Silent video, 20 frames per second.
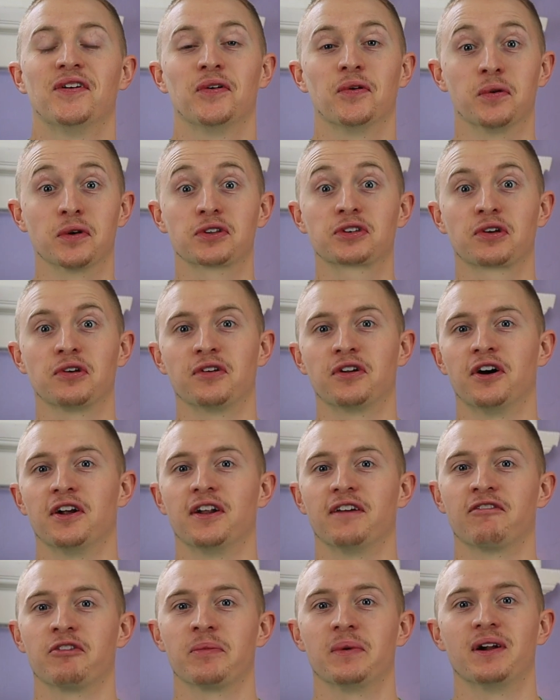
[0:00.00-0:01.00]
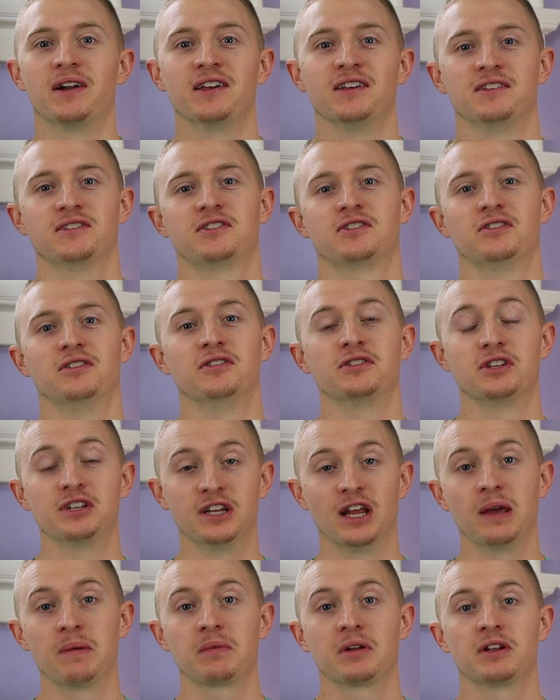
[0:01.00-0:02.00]
What's going on, everybody? So
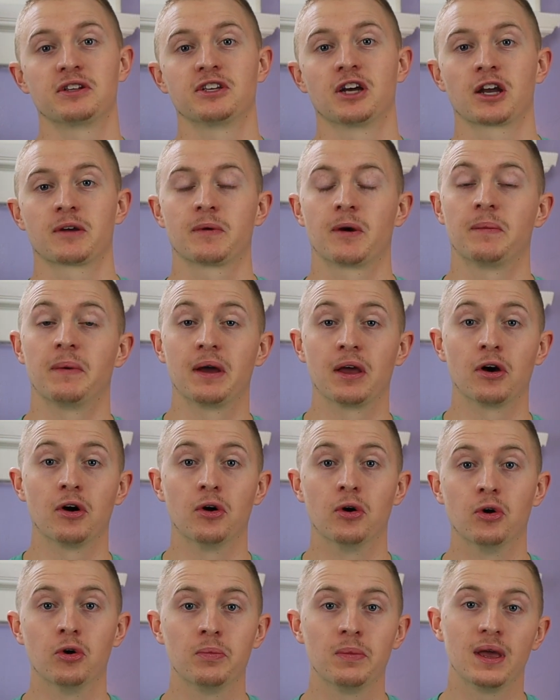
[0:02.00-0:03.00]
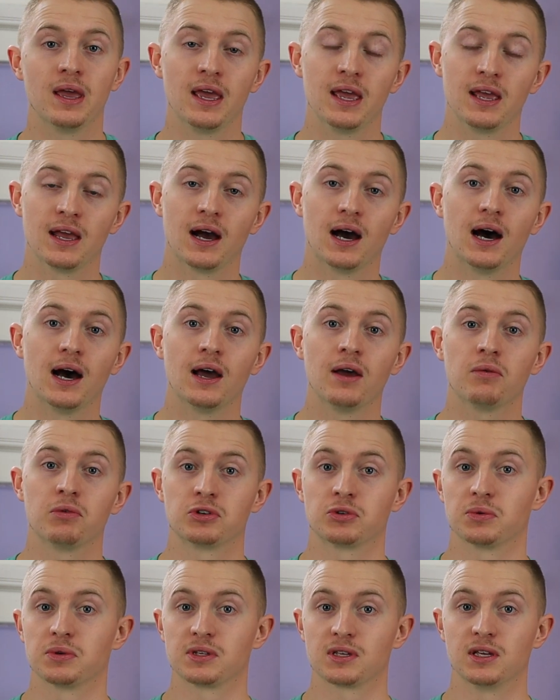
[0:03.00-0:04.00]
today I'm going to talk about my home AI,
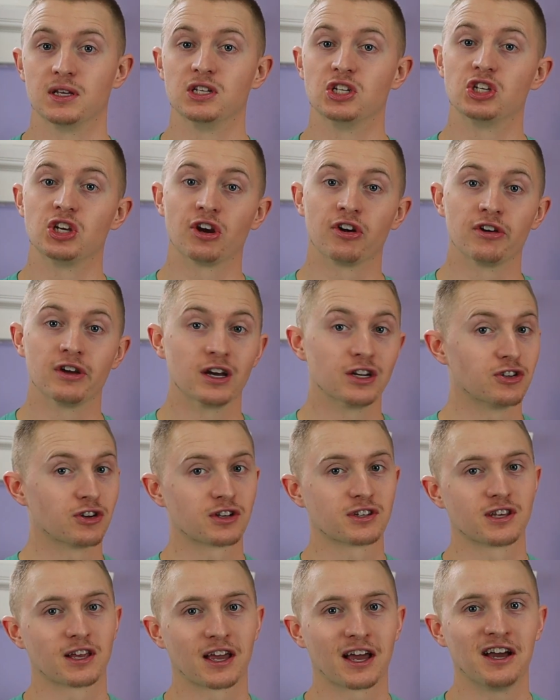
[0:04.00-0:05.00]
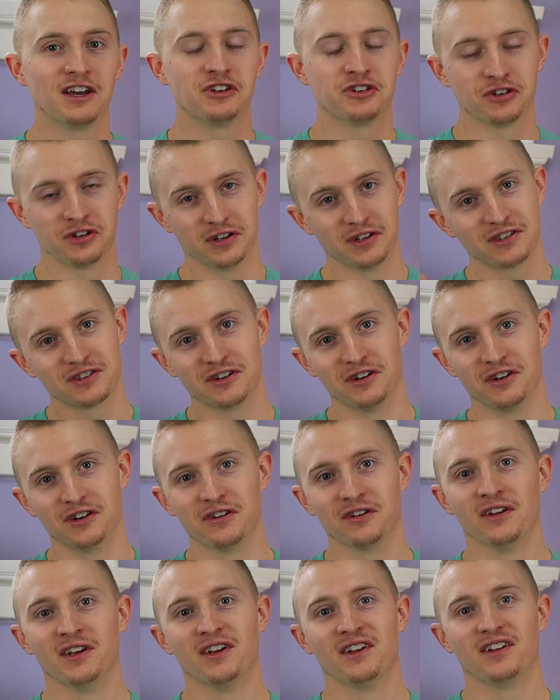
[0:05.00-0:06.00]
which was in geriatric psychiatry.
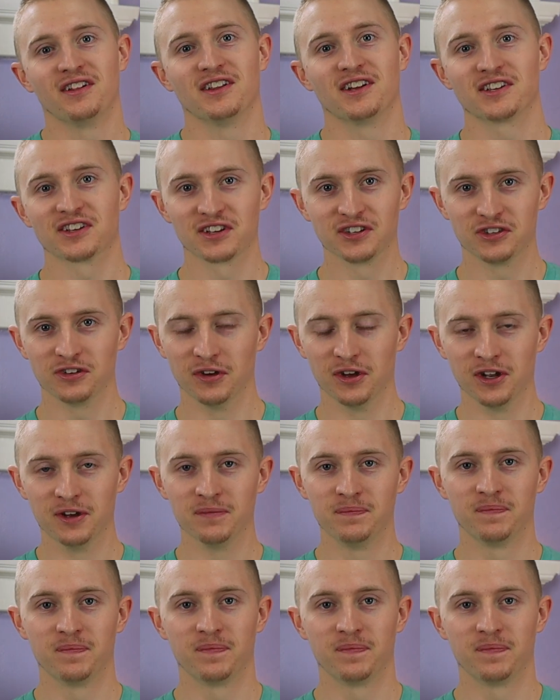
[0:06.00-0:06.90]
So let's get to it.